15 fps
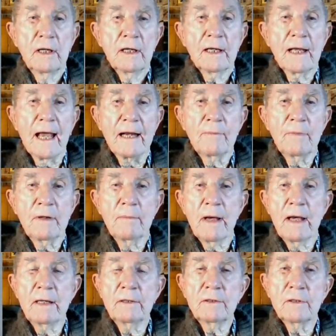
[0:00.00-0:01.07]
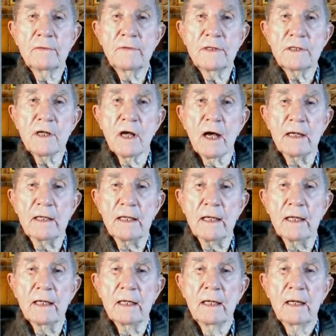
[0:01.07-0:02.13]
can be made to this
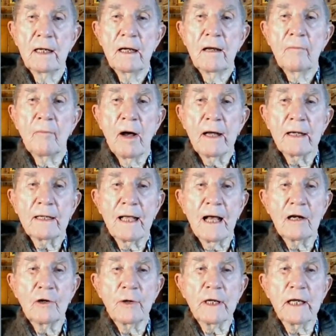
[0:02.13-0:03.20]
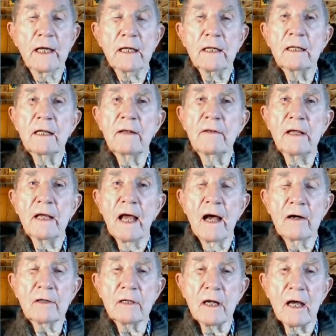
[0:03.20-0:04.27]
idea by colouring in the
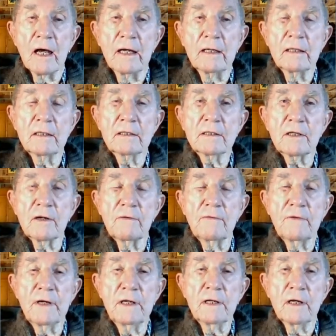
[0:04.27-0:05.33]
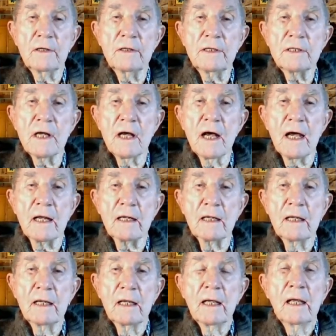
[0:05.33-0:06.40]
outlined Sgraffito design.
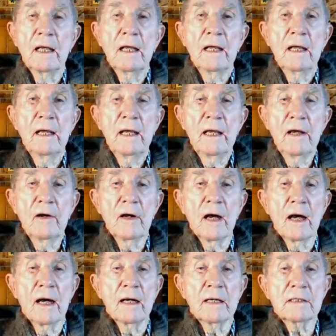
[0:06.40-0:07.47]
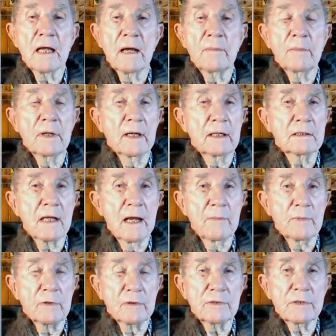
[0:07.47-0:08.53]
Here are some
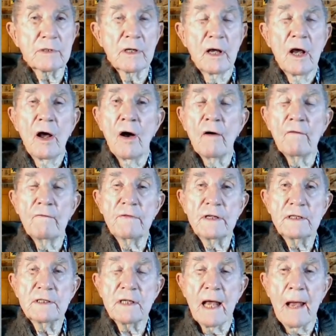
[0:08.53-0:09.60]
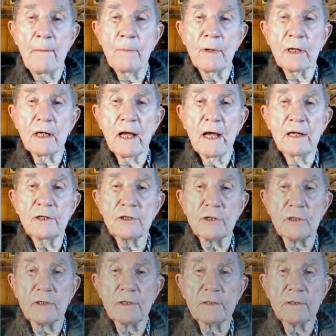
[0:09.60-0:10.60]
examples of this application.